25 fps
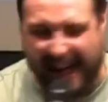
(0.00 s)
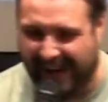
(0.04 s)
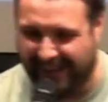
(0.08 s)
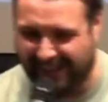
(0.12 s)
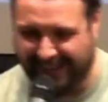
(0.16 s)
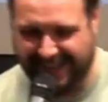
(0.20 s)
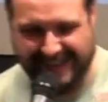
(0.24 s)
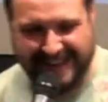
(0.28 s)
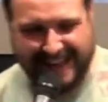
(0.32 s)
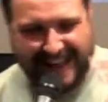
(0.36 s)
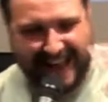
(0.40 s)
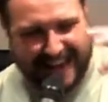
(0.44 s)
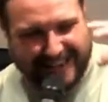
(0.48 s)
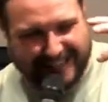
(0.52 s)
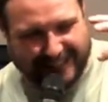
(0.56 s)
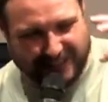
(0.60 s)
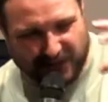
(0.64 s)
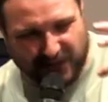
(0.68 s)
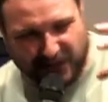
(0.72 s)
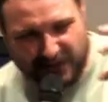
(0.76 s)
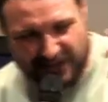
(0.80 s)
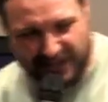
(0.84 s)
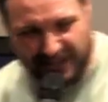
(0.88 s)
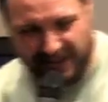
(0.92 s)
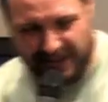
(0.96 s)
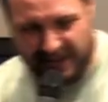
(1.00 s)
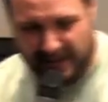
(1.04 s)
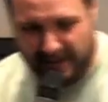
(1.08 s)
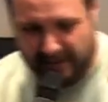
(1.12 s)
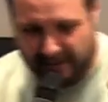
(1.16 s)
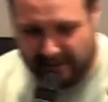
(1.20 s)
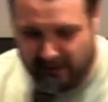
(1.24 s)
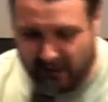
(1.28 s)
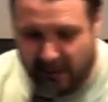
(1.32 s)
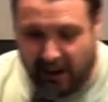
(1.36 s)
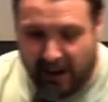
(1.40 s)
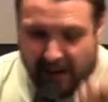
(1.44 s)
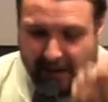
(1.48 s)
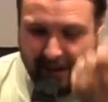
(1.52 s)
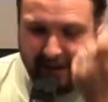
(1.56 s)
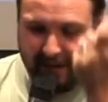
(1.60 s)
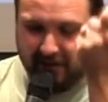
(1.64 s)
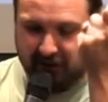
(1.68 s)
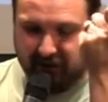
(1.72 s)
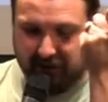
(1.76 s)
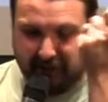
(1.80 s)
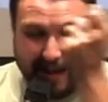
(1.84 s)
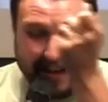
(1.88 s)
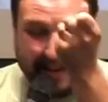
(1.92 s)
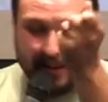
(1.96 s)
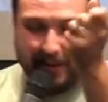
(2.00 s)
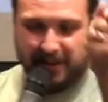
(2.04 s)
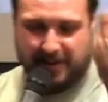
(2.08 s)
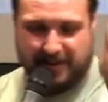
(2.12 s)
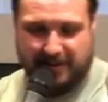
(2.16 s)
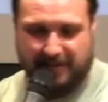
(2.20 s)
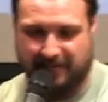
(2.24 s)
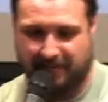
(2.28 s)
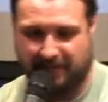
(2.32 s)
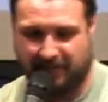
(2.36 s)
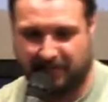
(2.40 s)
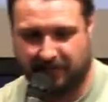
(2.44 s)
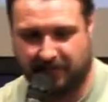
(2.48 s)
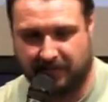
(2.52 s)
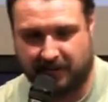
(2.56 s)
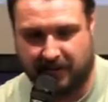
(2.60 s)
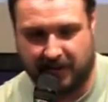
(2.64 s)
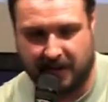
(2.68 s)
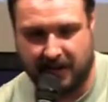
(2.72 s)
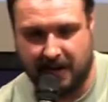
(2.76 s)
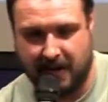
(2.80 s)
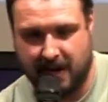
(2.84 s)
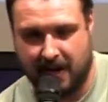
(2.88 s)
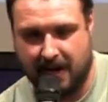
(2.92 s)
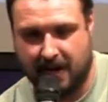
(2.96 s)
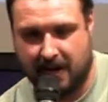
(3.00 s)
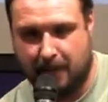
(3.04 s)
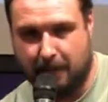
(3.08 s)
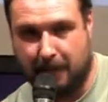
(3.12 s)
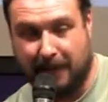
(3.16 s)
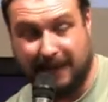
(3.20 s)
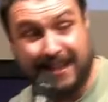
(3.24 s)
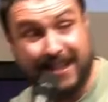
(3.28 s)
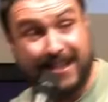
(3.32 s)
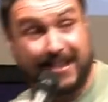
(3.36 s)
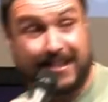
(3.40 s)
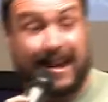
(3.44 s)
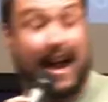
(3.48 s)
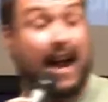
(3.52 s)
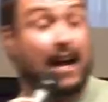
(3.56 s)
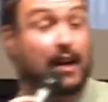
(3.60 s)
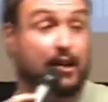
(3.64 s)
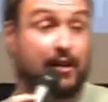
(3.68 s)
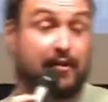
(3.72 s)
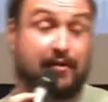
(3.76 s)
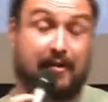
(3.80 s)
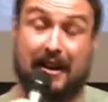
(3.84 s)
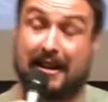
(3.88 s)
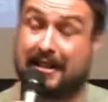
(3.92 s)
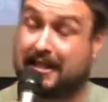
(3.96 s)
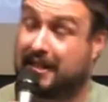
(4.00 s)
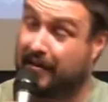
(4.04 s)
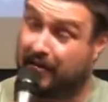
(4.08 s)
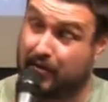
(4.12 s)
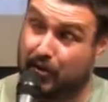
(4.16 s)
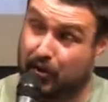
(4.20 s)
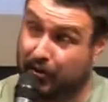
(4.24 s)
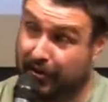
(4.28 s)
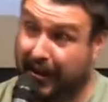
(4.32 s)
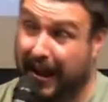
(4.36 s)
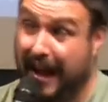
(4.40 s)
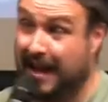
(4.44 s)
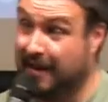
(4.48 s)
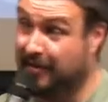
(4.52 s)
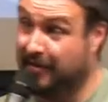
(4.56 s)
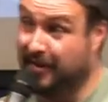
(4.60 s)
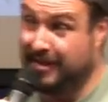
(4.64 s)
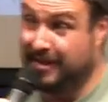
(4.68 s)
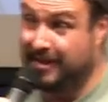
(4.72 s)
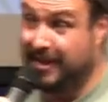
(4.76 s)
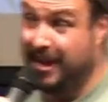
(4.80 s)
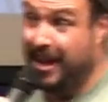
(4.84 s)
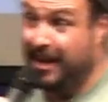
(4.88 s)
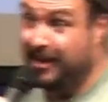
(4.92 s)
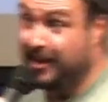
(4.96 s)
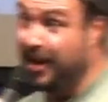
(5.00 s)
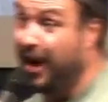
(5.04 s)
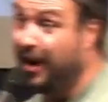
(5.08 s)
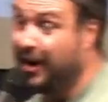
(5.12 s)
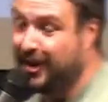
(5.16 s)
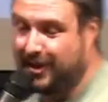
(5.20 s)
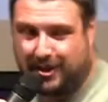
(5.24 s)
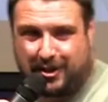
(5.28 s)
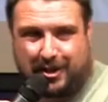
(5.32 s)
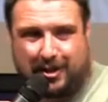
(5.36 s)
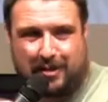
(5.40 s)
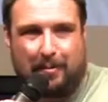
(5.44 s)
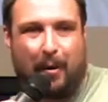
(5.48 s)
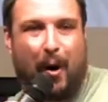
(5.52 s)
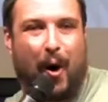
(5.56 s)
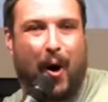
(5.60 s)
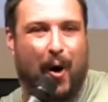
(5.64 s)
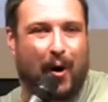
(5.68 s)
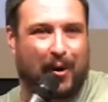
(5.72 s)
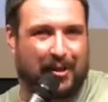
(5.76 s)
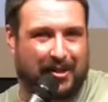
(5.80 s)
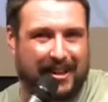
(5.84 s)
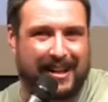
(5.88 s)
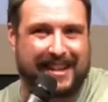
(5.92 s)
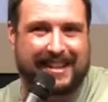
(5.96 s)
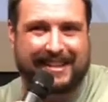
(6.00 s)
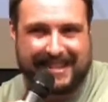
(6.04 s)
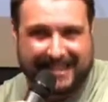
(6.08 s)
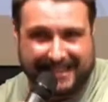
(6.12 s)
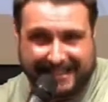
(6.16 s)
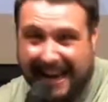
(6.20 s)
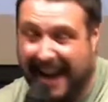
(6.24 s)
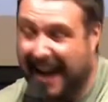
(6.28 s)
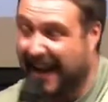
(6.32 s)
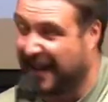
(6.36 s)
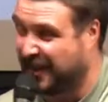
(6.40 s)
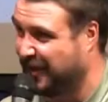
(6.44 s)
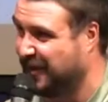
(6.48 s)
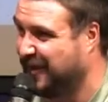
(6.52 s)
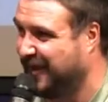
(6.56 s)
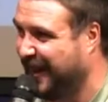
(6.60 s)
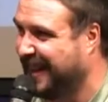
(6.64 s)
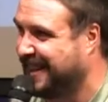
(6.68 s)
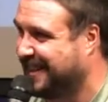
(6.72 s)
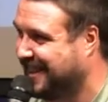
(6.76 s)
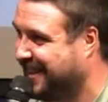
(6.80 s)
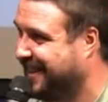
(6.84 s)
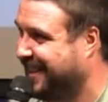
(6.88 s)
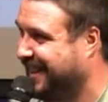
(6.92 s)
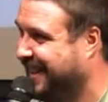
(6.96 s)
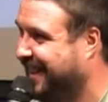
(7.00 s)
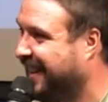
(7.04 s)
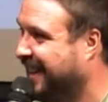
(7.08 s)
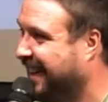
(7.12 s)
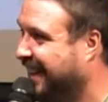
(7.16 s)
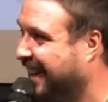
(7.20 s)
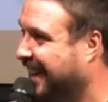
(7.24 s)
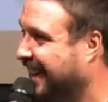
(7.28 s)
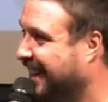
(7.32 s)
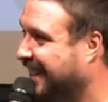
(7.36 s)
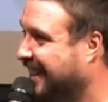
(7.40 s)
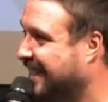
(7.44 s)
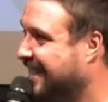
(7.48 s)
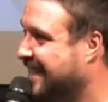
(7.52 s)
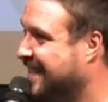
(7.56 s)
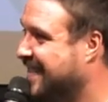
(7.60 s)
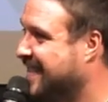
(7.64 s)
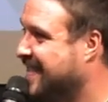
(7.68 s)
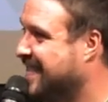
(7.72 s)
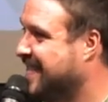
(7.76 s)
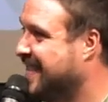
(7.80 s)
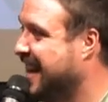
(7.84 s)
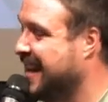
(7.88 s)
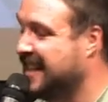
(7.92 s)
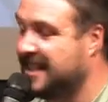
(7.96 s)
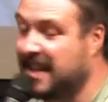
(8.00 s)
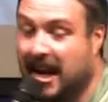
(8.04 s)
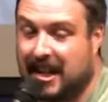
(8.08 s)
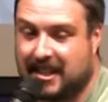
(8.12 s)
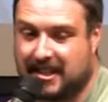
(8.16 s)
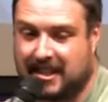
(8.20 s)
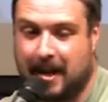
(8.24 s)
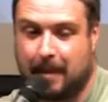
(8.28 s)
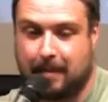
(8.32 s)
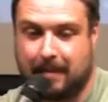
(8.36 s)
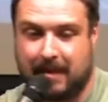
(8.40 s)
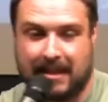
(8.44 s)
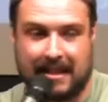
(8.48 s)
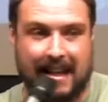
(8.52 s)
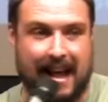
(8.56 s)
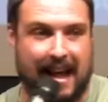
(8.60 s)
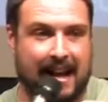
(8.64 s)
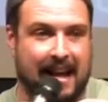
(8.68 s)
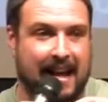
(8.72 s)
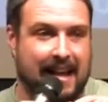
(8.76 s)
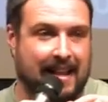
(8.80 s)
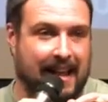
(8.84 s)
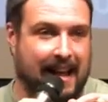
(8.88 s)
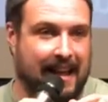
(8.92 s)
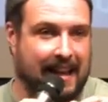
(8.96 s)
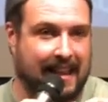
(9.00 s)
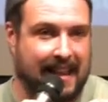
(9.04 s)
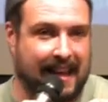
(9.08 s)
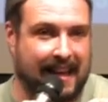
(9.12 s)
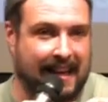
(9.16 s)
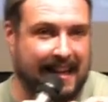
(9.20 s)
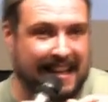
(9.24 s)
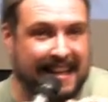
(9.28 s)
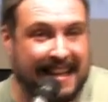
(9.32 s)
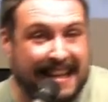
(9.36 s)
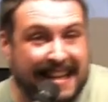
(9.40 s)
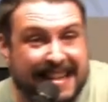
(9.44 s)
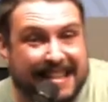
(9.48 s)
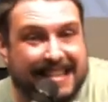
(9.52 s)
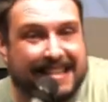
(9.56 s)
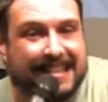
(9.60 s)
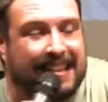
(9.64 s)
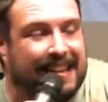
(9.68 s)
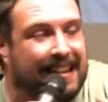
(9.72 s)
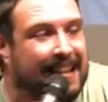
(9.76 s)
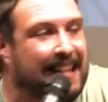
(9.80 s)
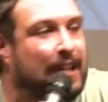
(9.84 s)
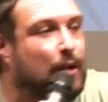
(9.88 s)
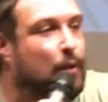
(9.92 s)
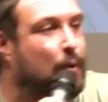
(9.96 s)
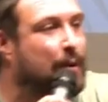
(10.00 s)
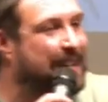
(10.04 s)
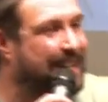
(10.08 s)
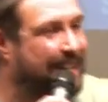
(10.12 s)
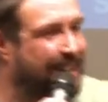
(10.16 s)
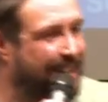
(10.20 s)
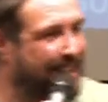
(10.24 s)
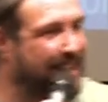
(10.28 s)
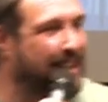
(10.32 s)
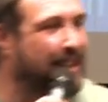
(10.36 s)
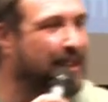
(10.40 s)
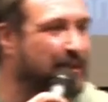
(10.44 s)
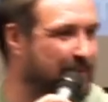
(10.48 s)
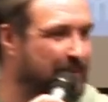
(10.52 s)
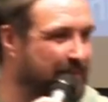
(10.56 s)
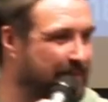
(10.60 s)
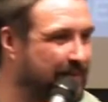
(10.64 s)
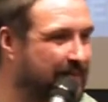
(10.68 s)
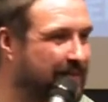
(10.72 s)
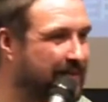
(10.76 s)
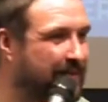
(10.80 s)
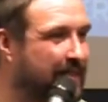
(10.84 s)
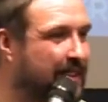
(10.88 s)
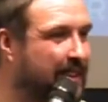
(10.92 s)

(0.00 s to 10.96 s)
wow, I can learn to love better. But this sacrifice of your life is not a small thing to sacrifice. It's not something that easily we can do.